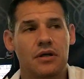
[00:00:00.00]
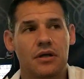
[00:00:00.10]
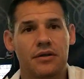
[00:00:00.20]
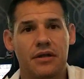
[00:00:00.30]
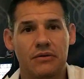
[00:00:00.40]

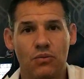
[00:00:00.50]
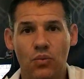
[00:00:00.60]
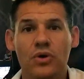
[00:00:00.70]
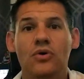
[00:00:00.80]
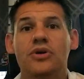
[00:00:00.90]
then
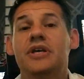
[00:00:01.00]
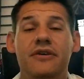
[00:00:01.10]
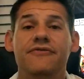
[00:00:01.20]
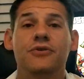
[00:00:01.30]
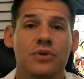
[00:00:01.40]
we'll
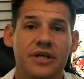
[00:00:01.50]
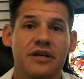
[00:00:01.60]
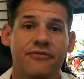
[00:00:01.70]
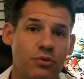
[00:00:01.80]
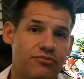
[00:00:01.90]
give you a
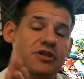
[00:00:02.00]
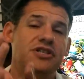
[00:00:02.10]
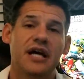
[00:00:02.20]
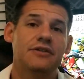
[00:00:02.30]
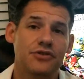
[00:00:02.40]
gift. We'll reach
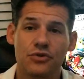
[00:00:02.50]
out to you.